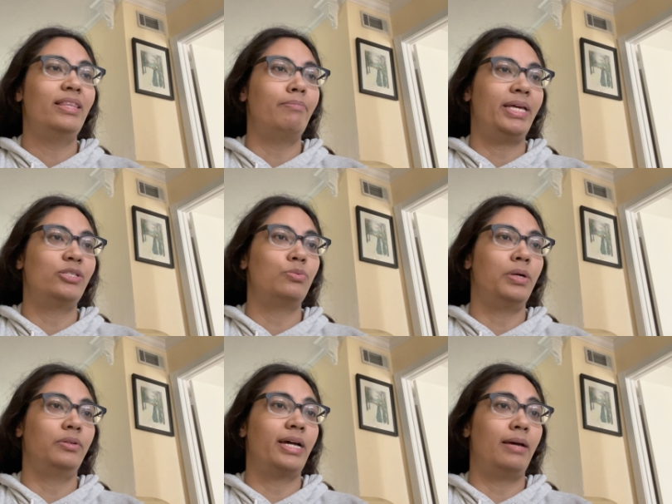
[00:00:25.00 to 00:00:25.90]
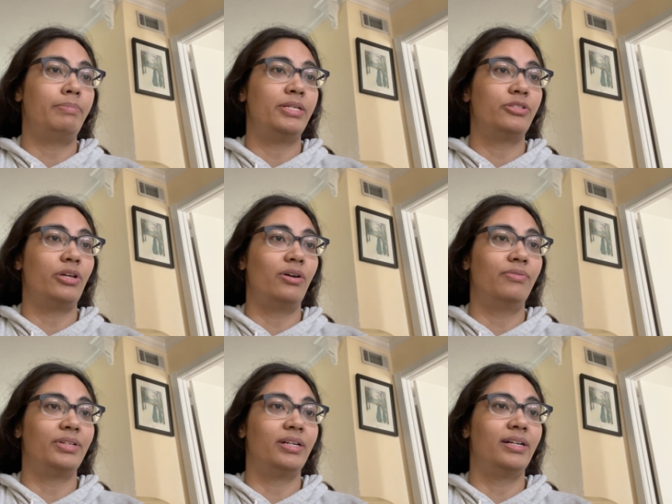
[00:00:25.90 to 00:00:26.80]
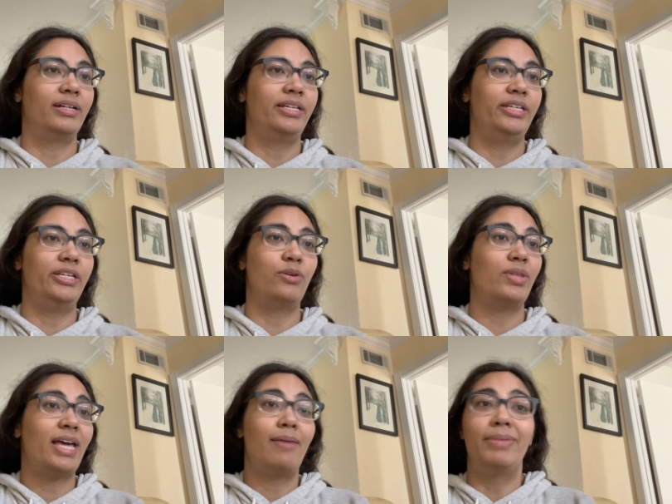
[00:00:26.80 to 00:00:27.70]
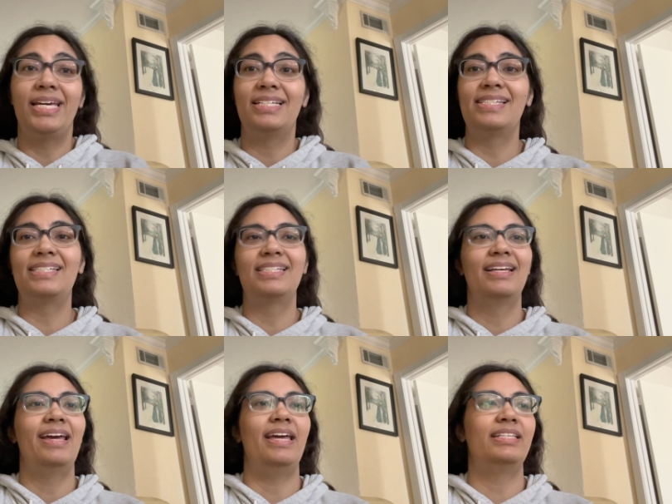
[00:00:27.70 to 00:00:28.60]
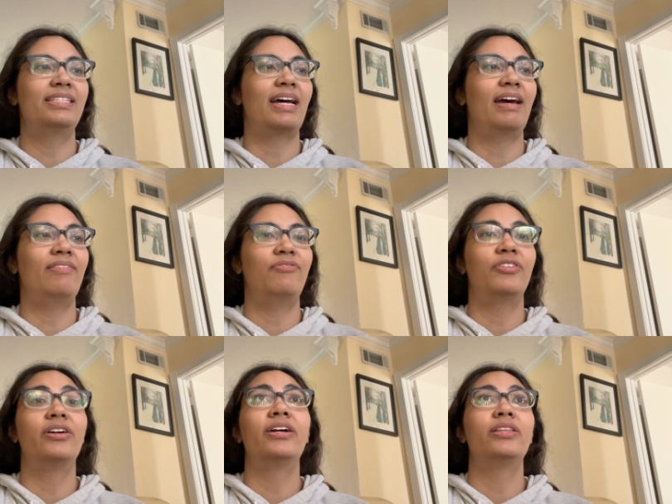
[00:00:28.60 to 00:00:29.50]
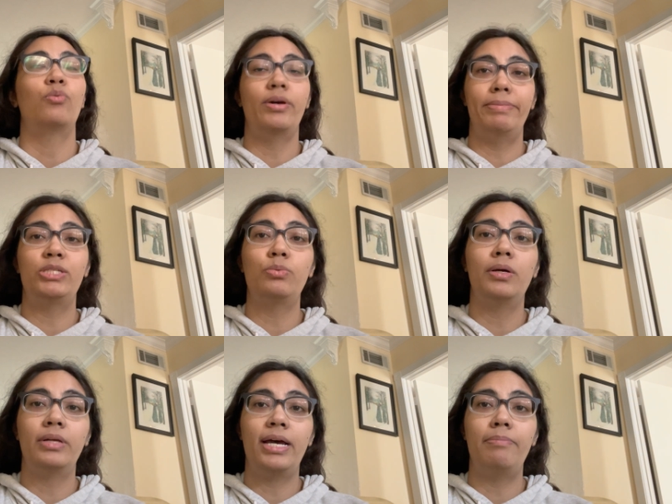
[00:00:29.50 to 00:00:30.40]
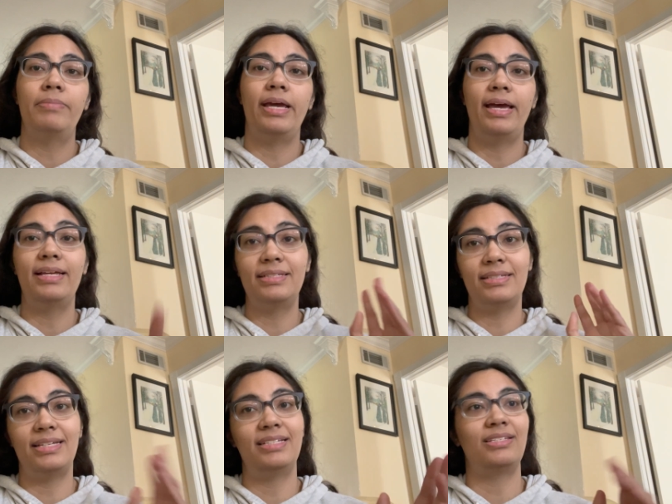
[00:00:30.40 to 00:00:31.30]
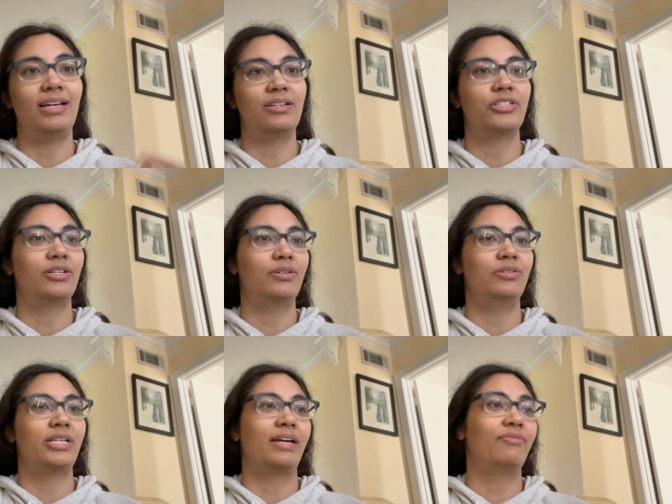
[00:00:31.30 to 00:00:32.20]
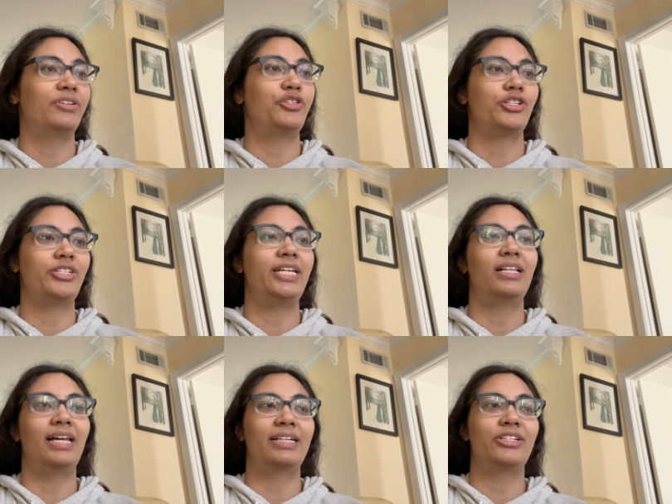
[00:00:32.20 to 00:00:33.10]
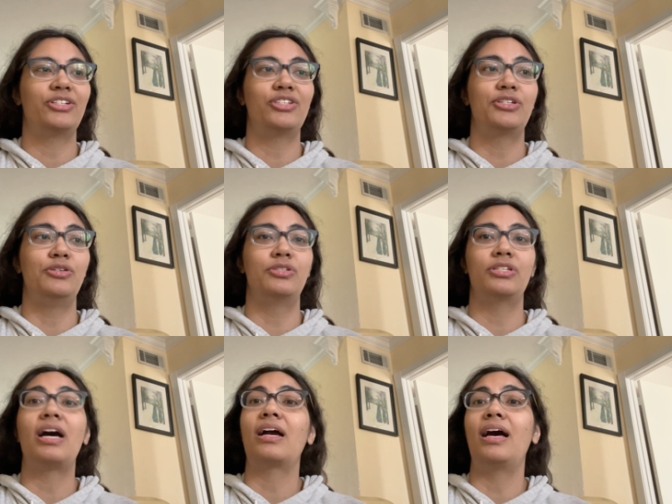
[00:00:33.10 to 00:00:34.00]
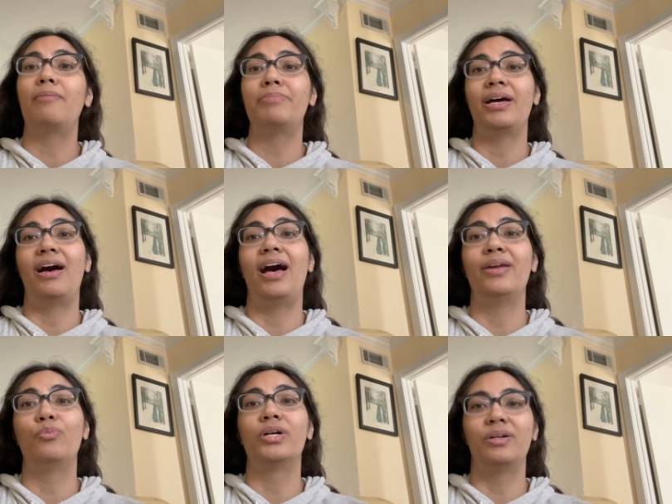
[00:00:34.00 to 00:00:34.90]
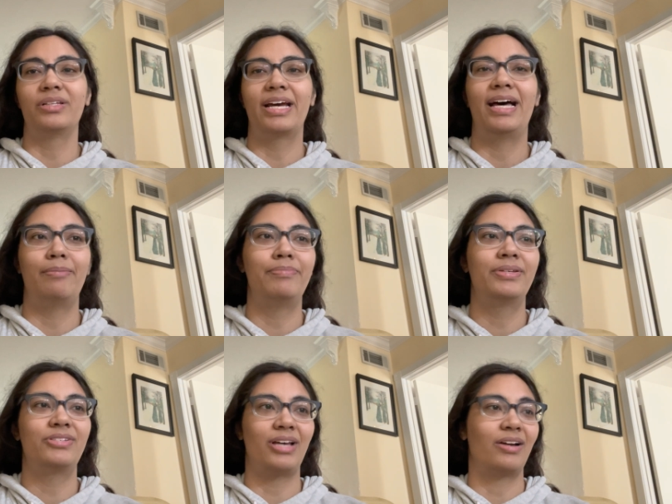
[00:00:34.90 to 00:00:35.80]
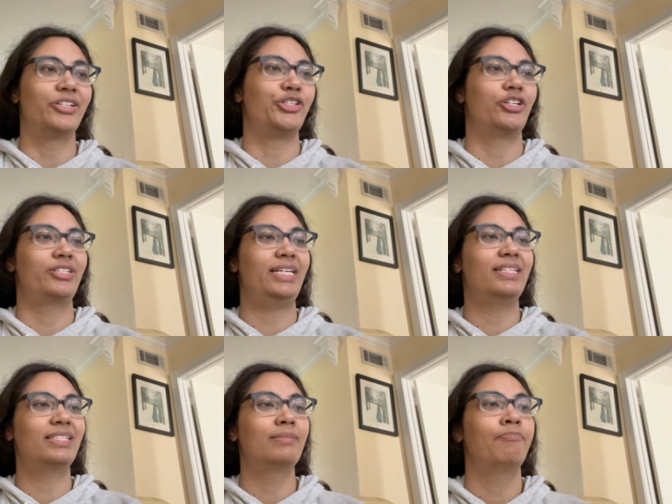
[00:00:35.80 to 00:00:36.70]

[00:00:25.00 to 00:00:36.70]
Men's World Cup is over, you know what that means? It's time for the Women's World Cup, and it's also time for jersey collectors to stock up on World Cup soccer jerseys.